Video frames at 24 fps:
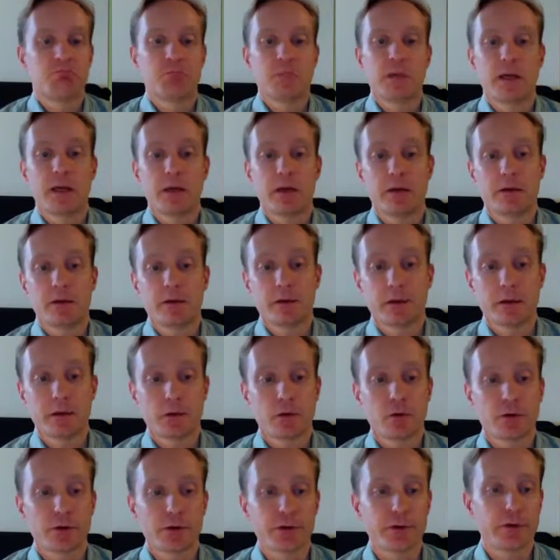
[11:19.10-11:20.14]
and
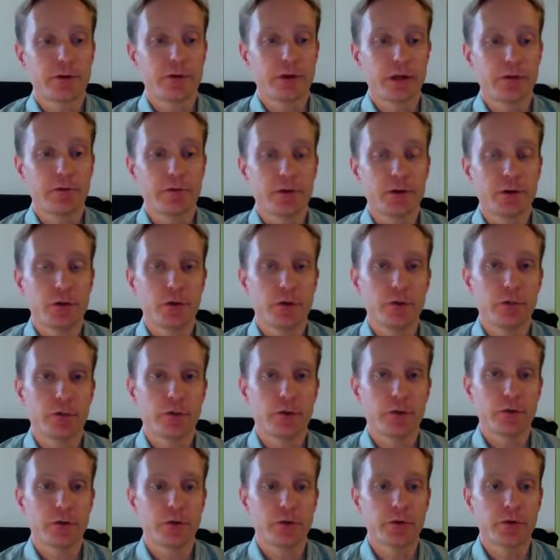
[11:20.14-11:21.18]
according to David Hume,
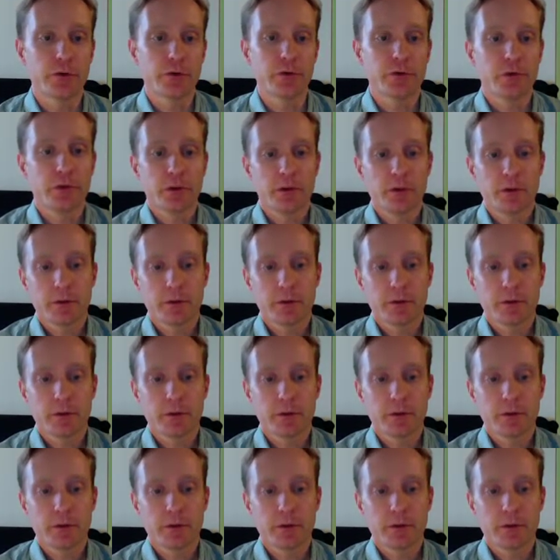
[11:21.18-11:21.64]
there's no